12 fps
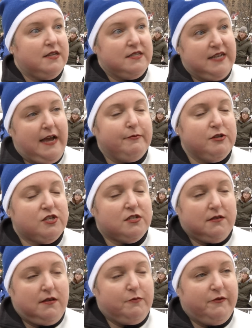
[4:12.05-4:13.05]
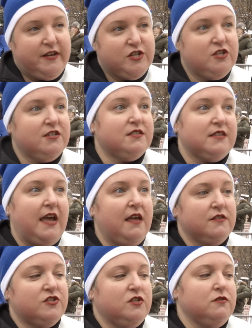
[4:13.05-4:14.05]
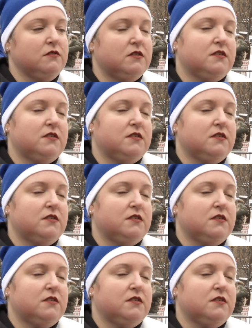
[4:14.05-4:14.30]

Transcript: established professionals and students.